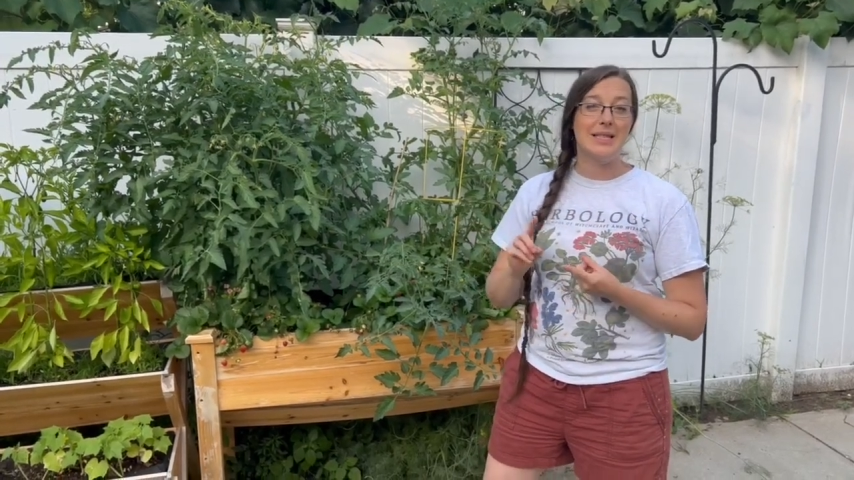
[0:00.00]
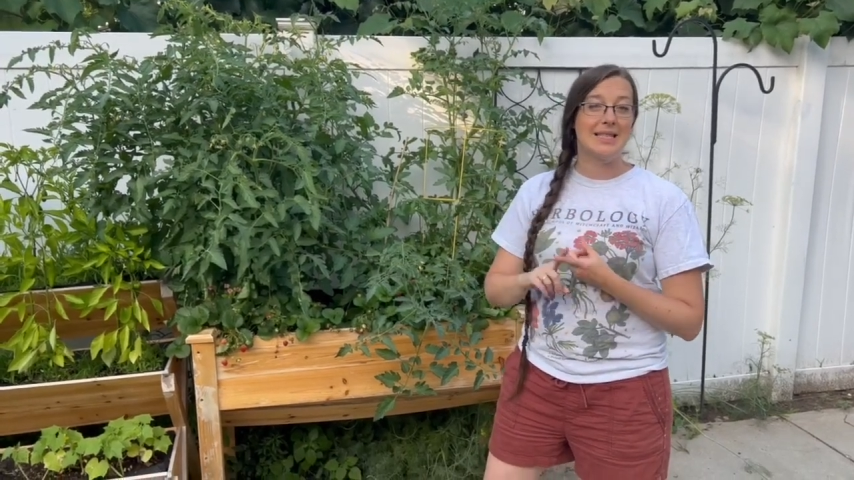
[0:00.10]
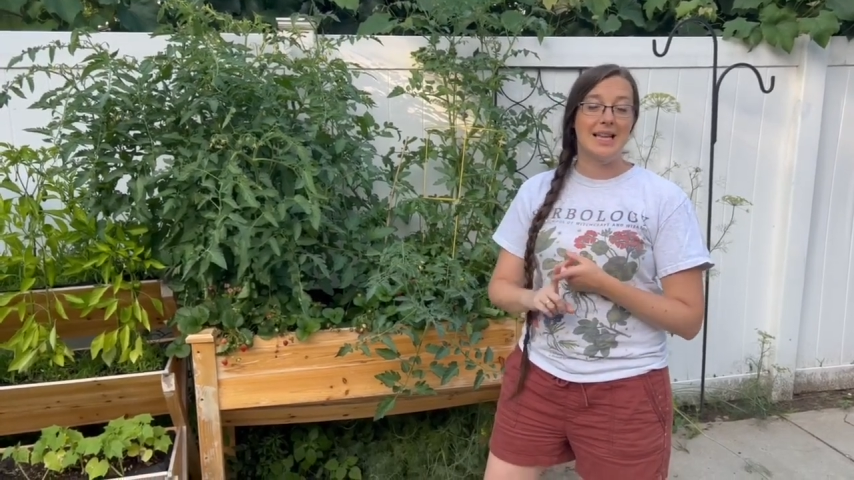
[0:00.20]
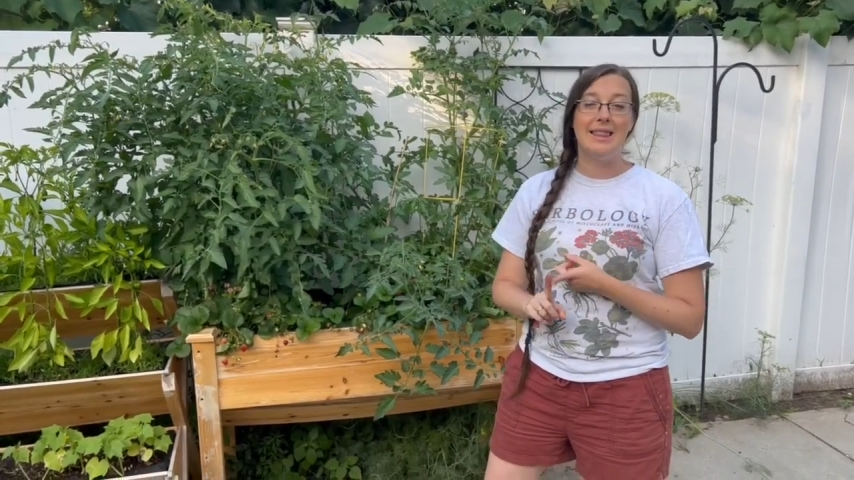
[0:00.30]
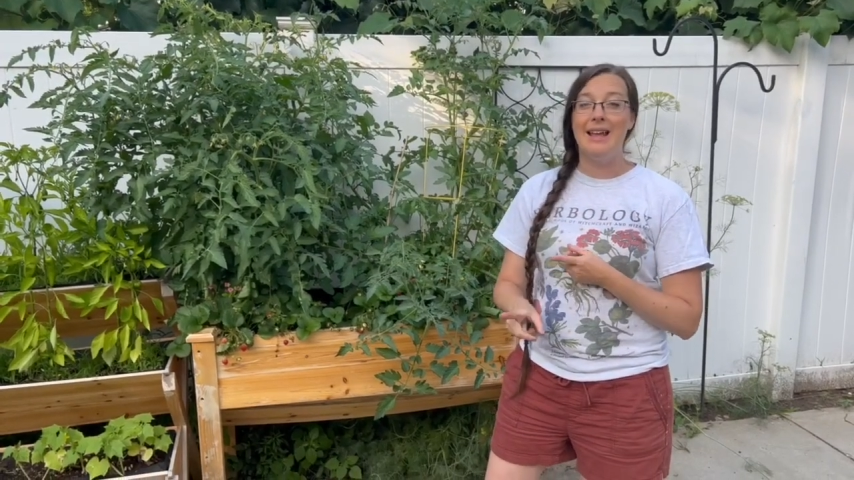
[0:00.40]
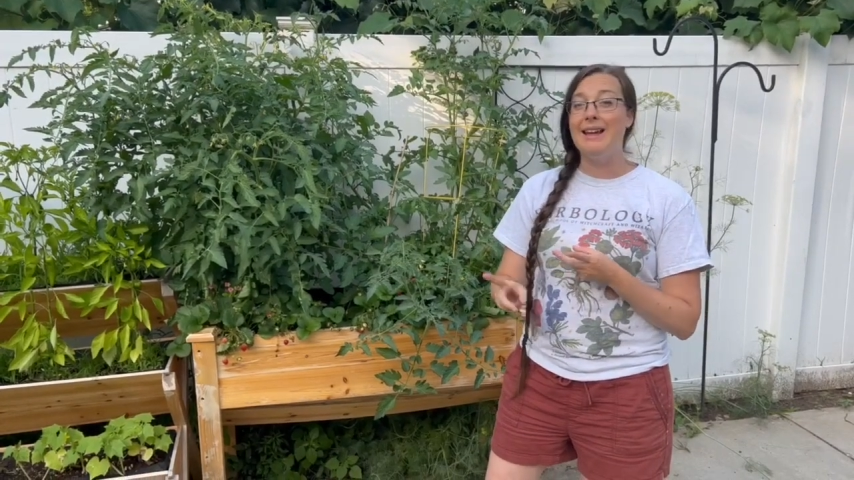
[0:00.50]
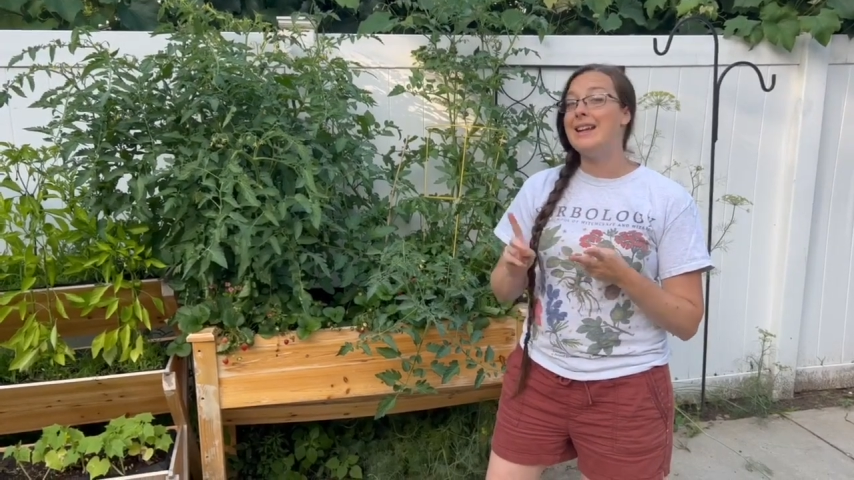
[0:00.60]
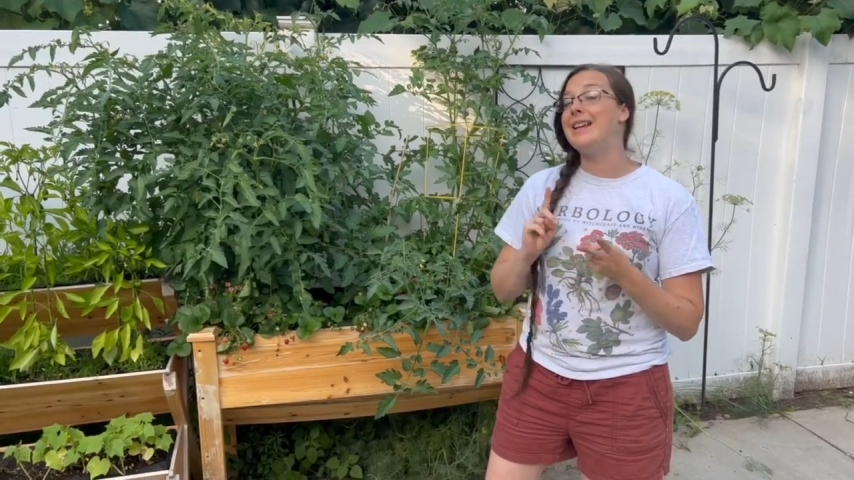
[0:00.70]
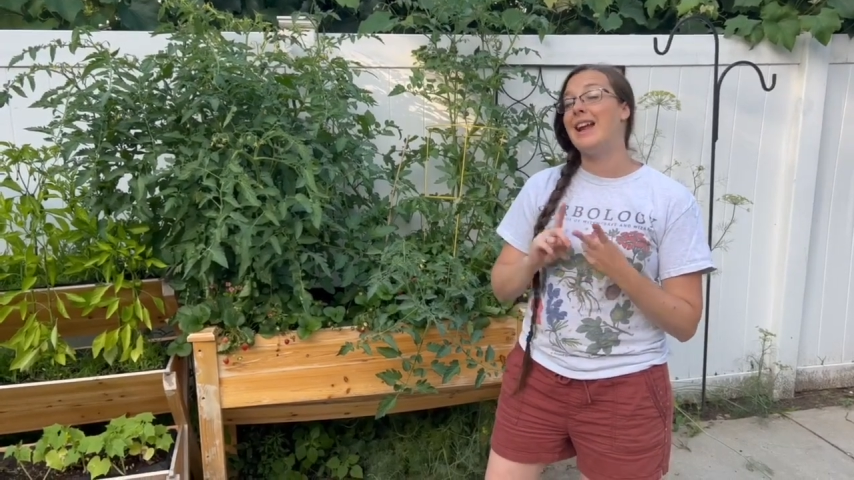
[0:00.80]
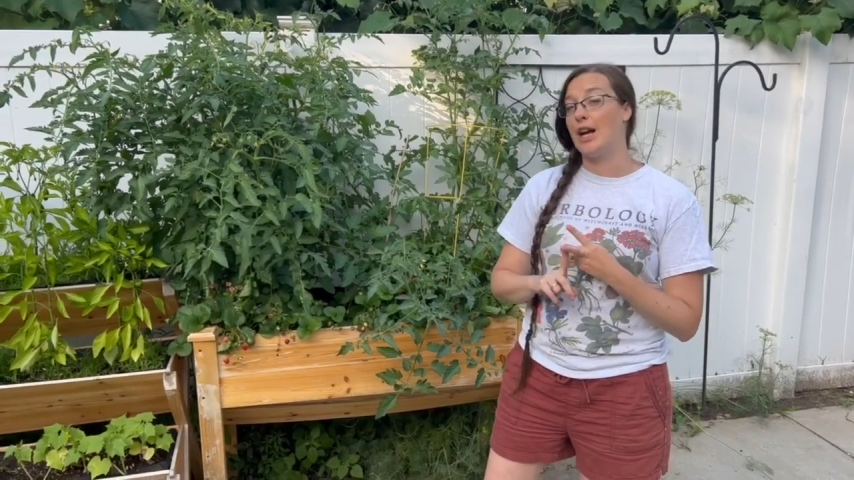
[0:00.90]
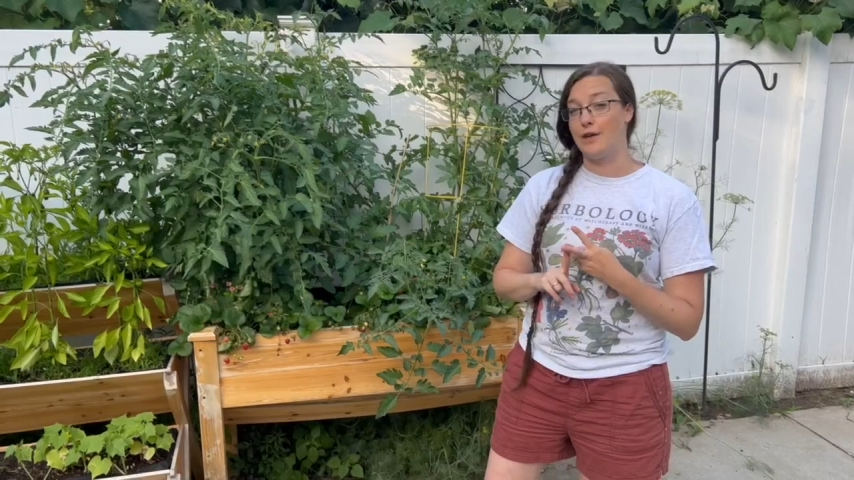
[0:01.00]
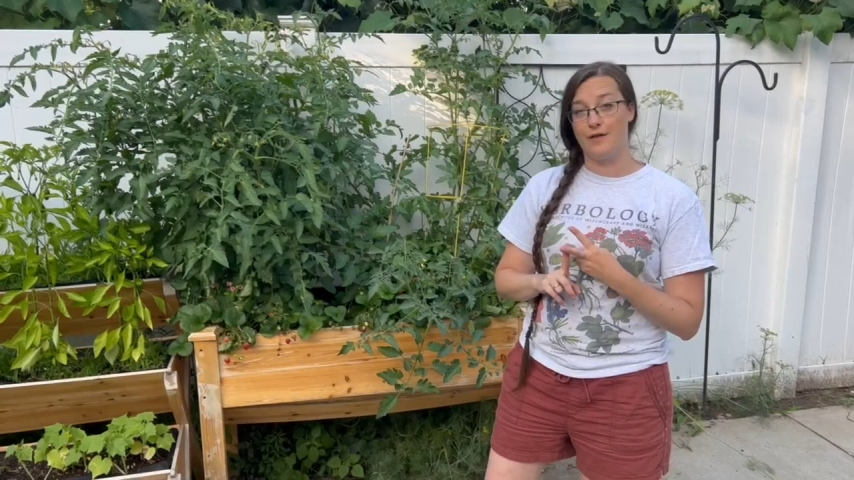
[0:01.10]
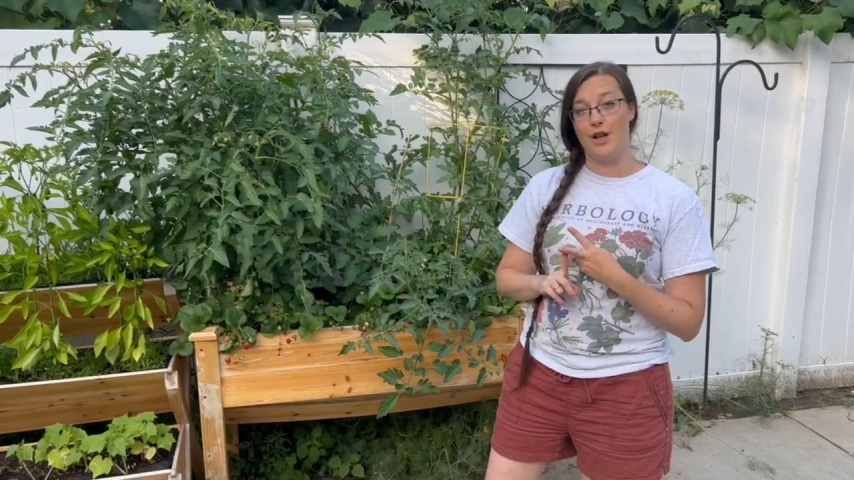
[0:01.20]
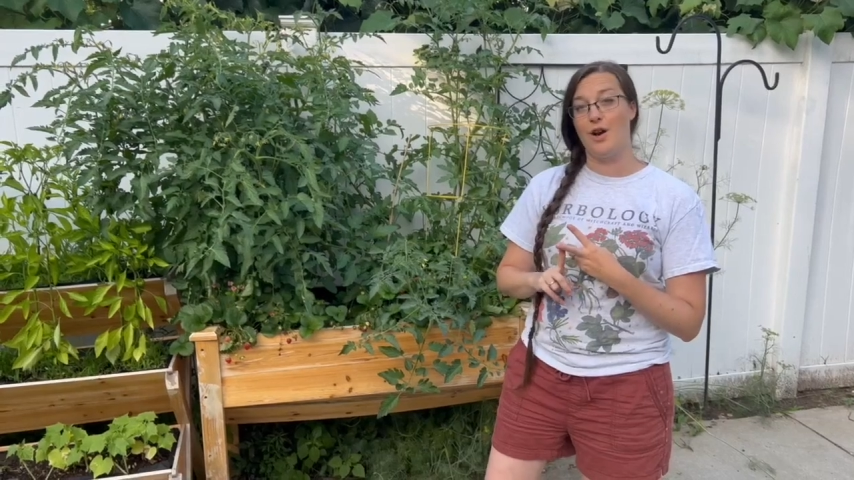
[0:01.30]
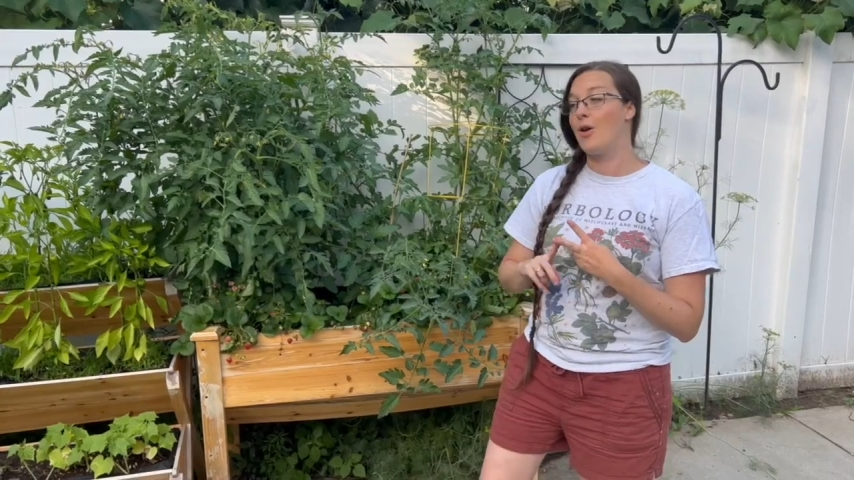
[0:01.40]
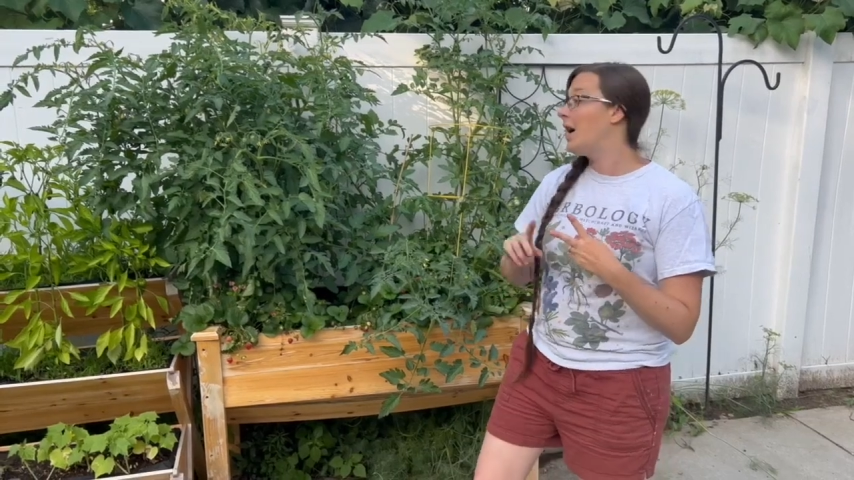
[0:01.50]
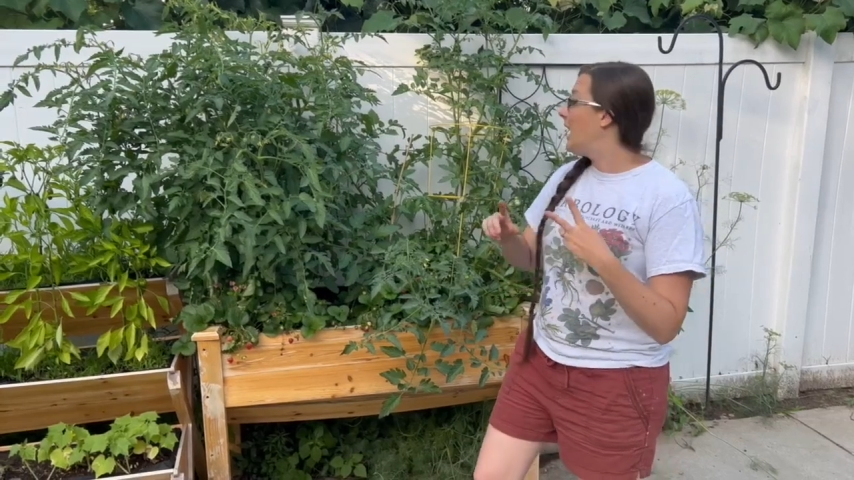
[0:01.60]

sunlight and airflow.